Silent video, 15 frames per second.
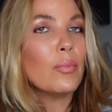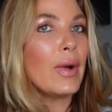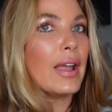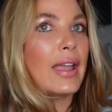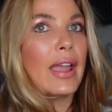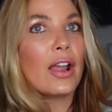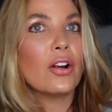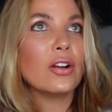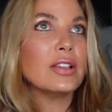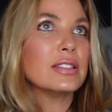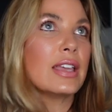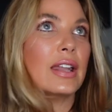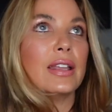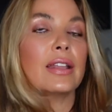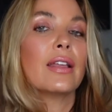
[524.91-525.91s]
my hair is
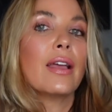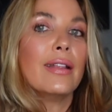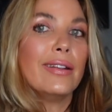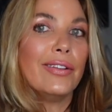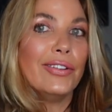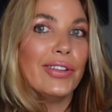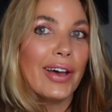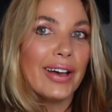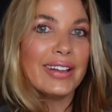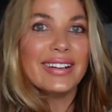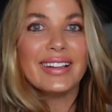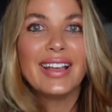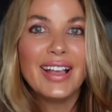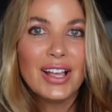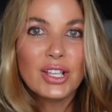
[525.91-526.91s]
getting done.